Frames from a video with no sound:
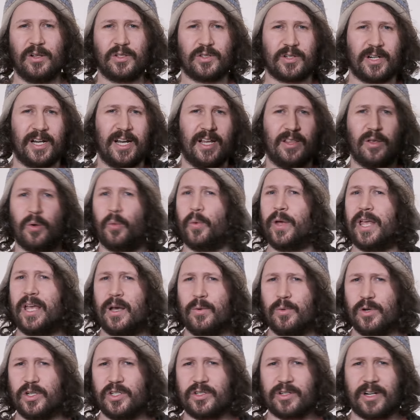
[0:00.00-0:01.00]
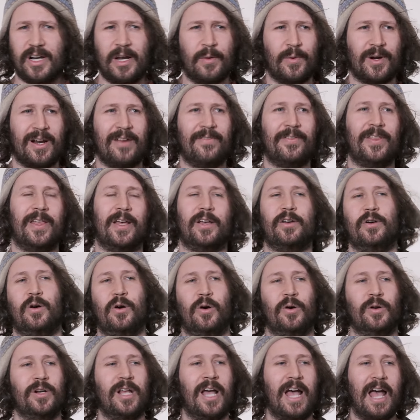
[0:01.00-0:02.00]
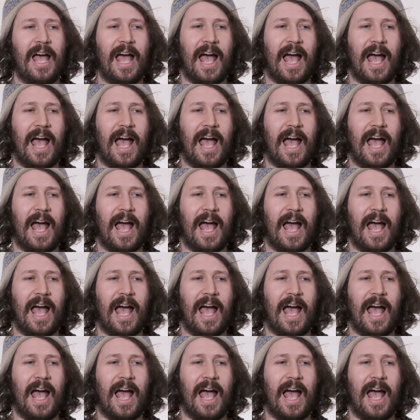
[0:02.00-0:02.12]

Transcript: tree, the Weirwood tree, whatever they're called,